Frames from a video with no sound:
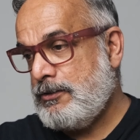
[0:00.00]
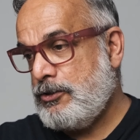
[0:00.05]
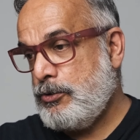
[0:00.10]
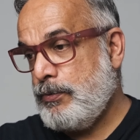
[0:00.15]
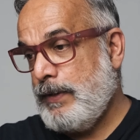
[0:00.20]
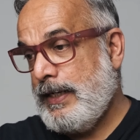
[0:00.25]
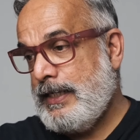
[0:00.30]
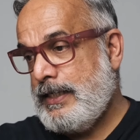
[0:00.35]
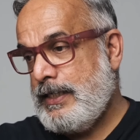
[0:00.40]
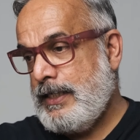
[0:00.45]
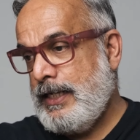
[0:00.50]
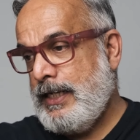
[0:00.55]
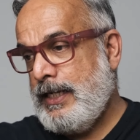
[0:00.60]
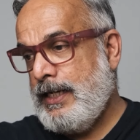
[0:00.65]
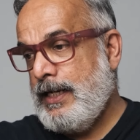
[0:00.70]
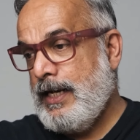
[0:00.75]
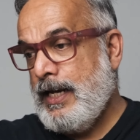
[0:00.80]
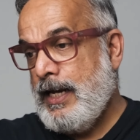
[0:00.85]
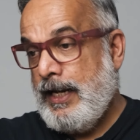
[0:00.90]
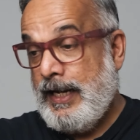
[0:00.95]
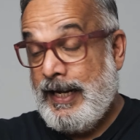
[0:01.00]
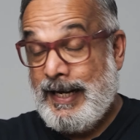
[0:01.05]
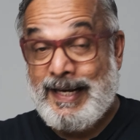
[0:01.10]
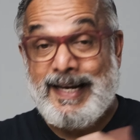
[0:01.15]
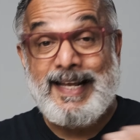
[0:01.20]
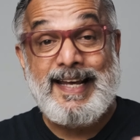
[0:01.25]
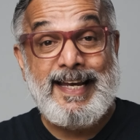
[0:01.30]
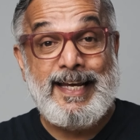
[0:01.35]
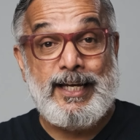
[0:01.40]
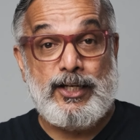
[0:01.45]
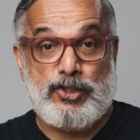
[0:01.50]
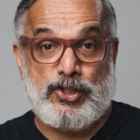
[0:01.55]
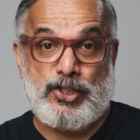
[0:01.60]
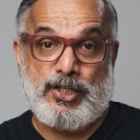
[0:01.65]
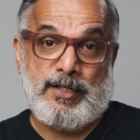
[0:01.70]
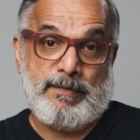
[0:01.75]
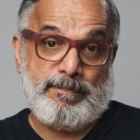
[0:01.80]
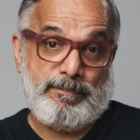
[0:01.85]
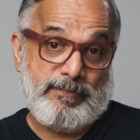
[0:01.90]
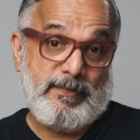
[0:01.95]
20 in each.
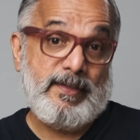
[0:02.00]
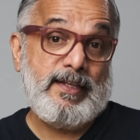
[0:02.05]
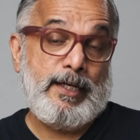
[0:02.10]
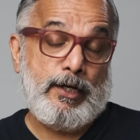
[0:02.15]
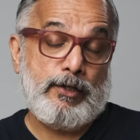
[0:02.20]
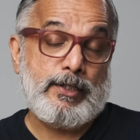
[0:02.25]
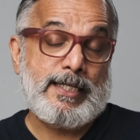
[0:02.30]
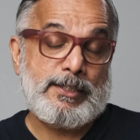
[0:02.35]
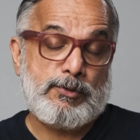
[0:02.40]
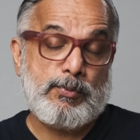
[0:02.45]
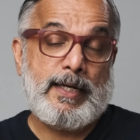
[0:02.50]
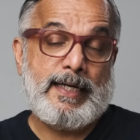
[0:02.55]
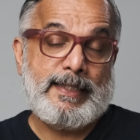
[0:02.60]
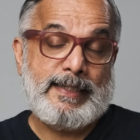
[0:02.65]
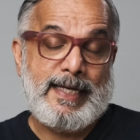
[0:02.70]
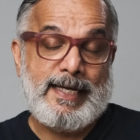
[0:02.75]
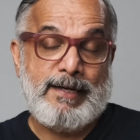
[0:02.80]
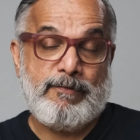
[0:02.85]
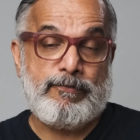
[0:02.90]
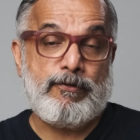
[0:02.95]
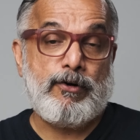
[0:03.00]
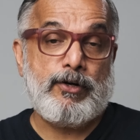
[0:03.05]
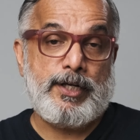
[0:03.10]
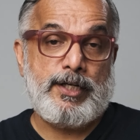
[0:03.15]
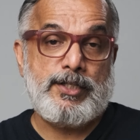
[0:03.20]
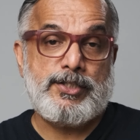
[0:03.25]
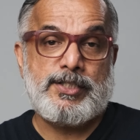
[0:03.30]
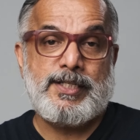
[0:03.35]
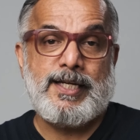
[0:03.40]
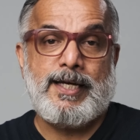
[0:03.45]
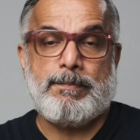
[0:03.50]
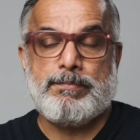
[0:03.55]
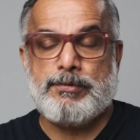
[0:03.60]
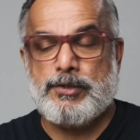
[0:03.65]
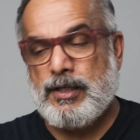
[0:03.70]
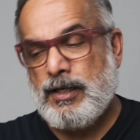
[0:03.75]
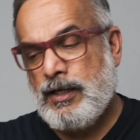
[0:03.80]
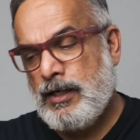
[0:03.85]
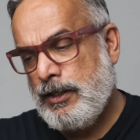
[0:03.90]
Yeah, that's why they have 40 steps.